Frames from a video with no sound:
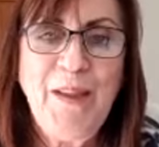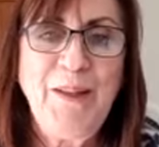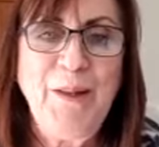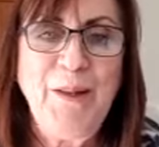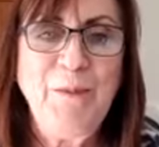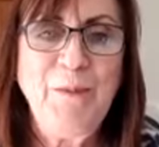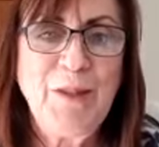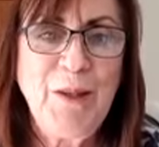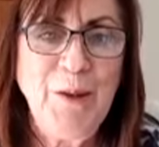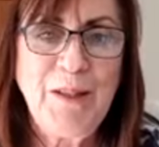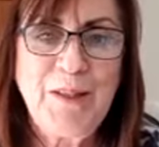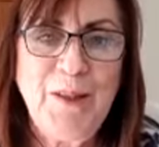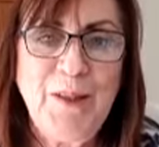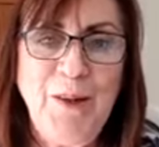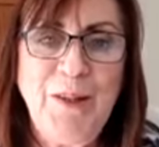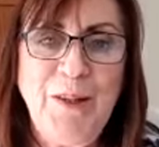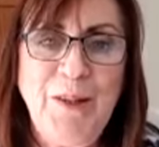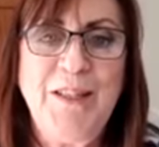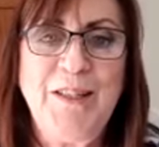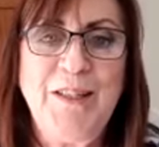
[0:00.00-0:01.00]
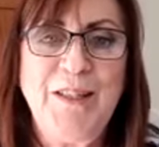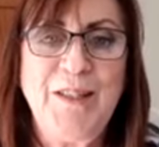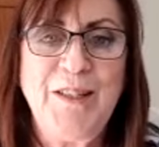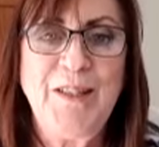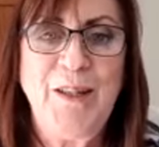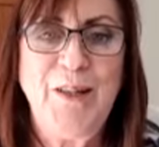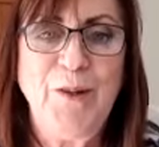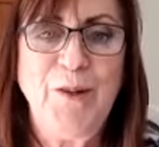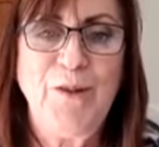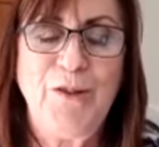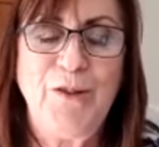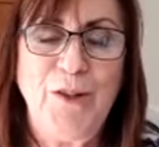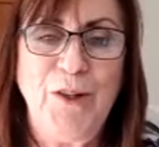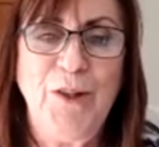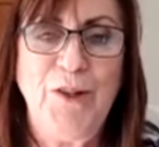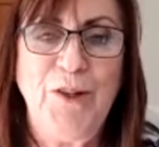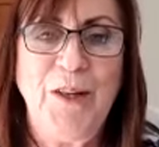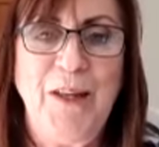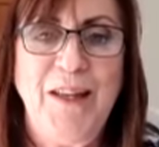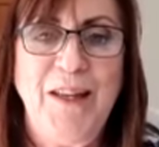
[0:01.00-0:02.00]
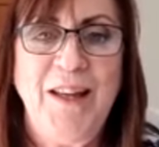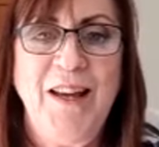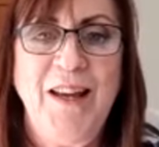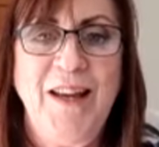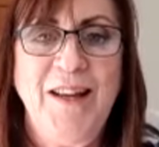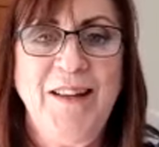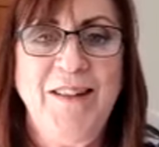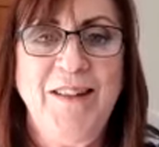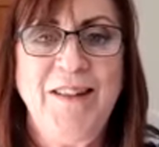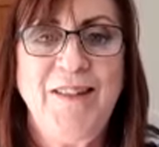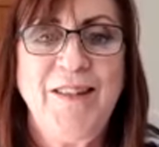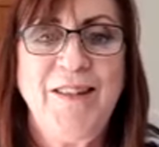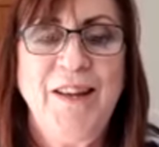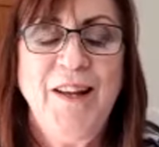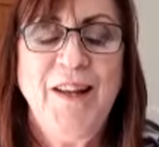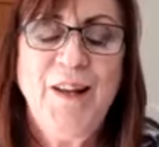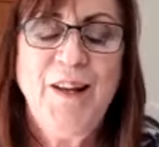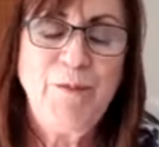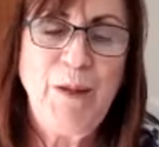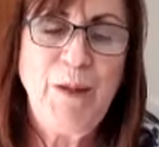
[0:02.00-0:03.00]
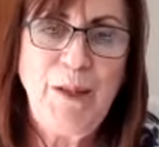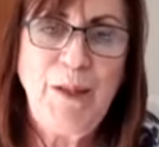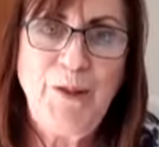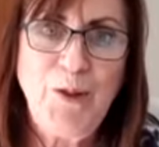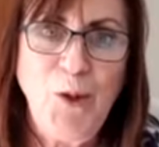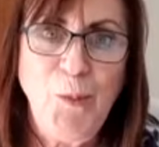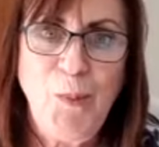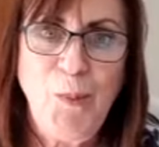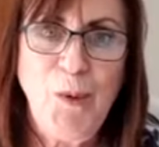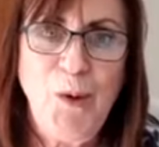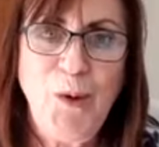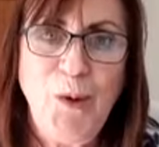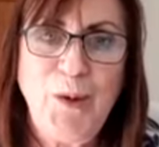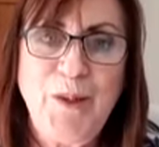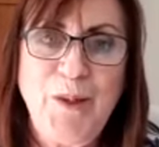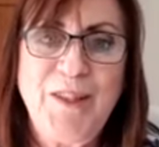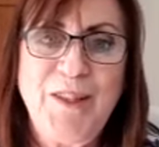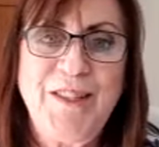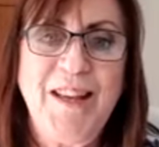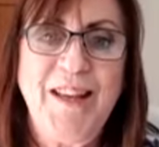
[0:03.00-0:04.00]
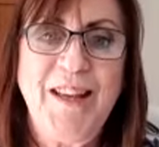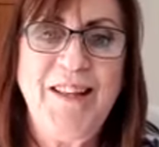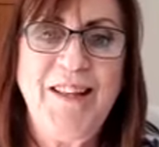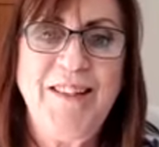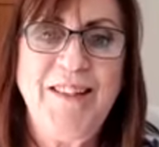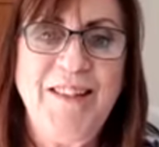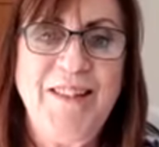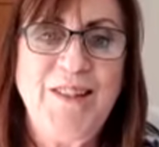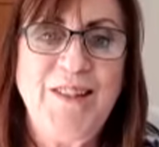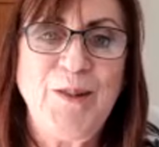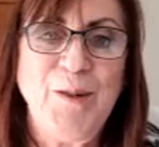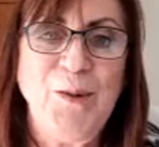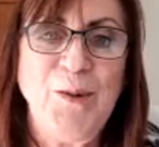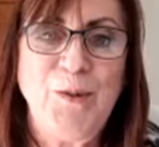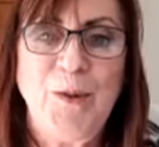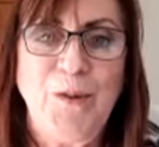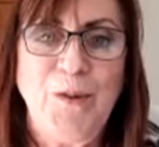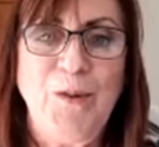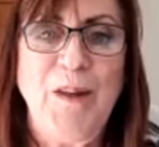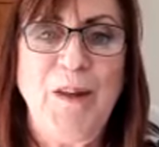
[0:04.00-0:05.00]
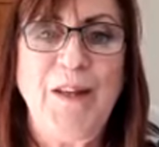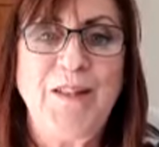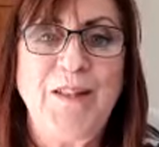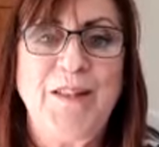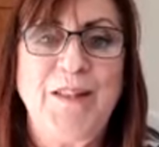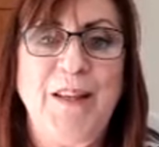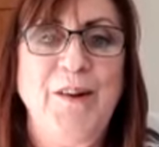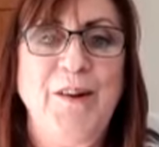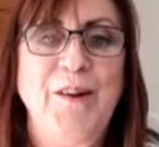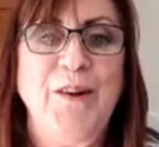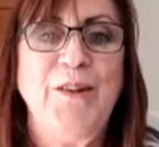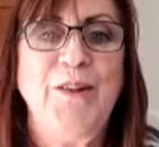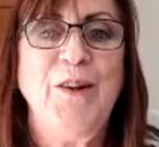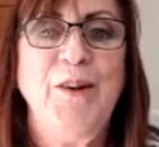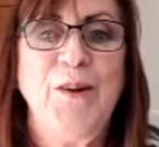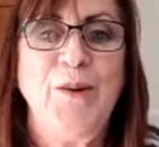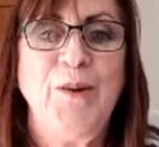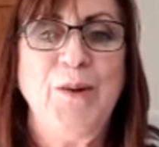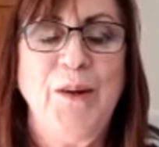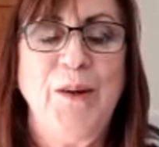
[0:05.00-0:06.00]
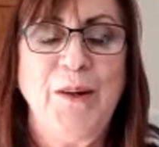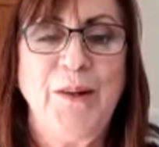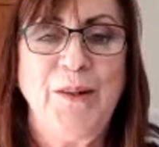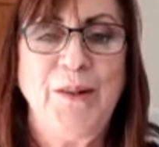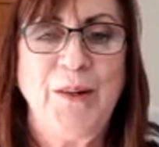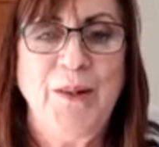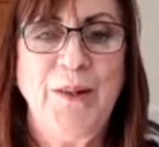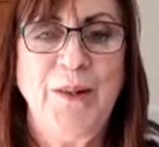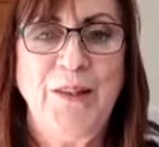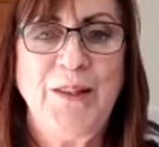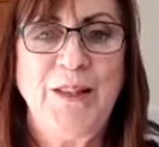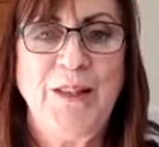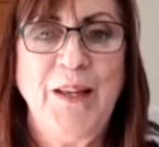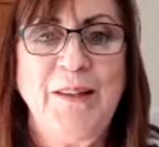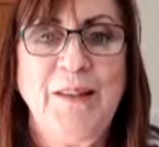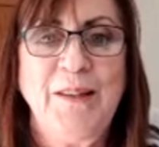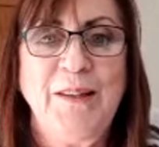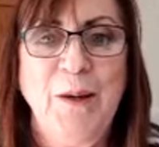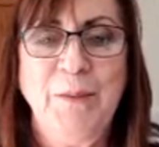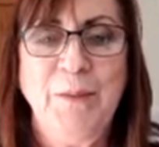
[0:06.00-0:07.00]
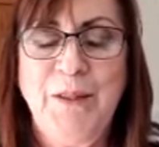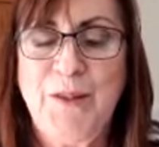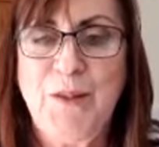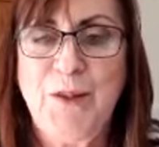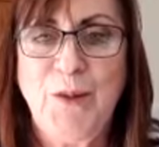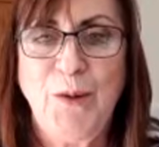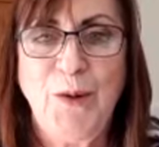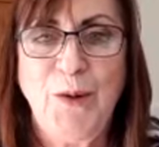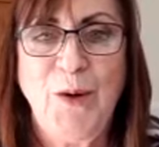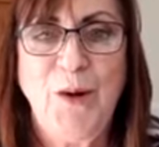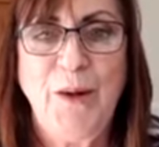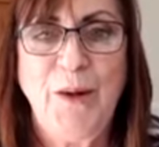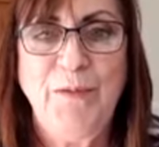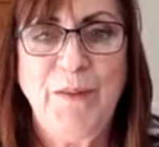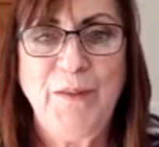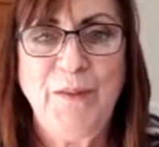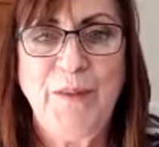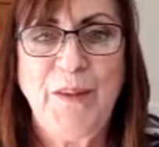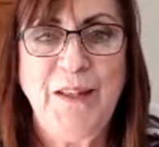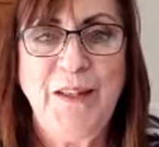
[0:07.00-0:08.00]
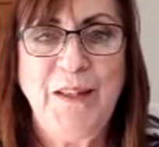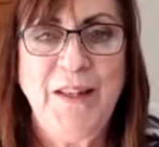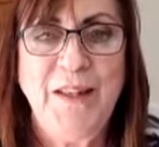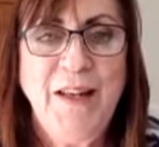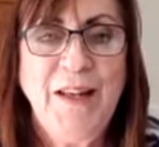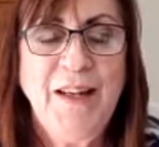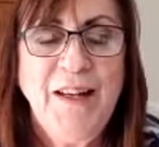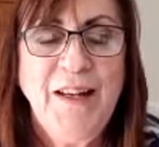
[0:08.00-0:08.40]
I'm so excited to see your journey and read your books and all the things that I know are going to come into your life, and the